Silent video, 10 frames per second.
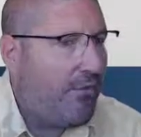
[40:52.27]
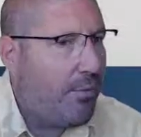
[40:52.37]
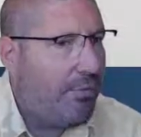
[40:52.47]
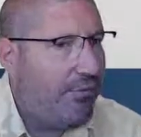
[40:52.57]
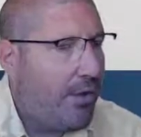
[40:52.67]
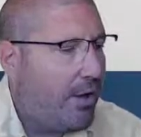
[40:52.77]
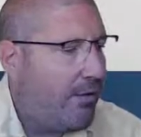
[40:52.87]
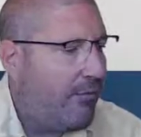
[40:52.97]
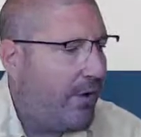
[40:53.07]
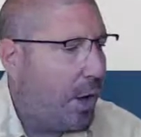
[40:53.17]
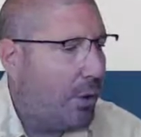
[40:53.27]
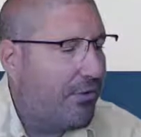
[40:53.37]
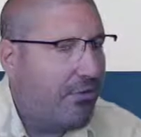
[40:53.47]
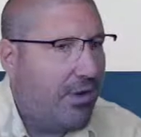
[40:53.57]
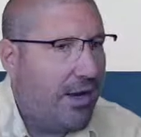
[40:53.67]
if you prefer the
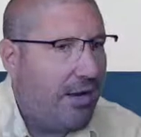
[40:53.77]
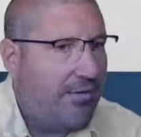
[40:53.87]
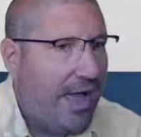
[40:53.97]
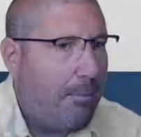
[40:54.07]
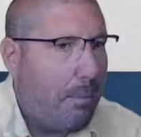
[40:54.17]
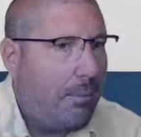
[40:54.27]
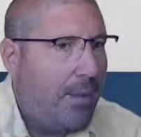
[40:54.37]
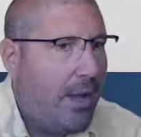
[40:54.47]
on-screen exam.